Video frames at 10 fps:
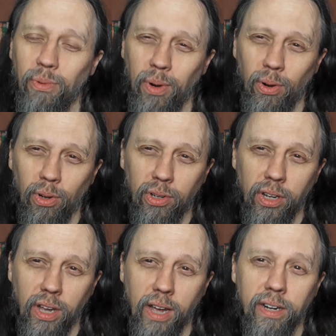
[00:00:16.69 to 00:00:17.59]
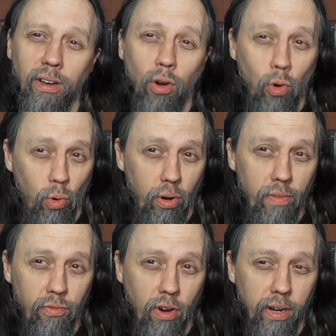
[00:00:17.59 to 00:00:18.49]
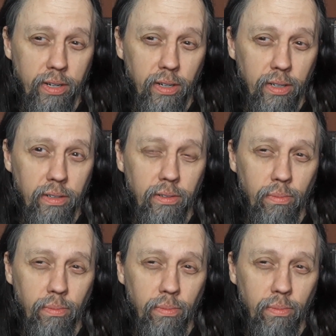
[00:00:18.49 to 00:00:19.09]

we are looking at Horror of Dracula,